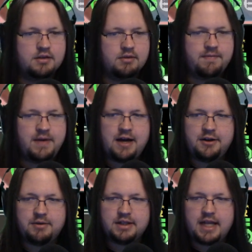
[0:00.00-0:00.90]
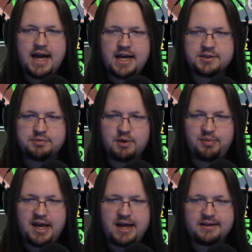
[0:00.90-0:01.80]
We found you at last.
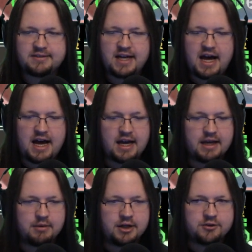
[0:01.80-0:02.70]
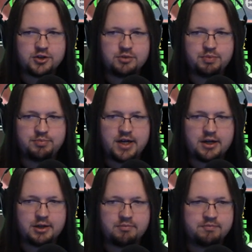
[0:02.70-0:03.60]
Prepare to die. Why don't you prepare
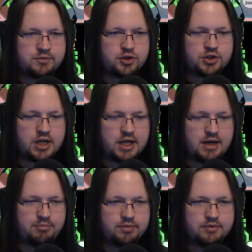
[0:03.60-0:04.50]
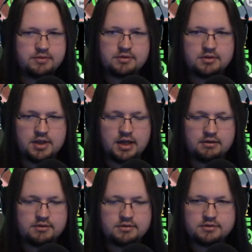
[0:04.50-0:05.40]
to shut up? Yeah.
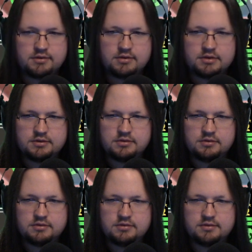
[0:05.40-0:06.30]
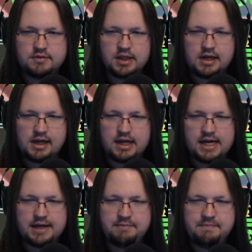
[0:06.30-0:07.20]
Fucking
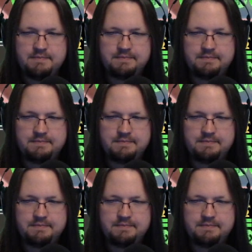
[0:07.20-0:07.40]
got him.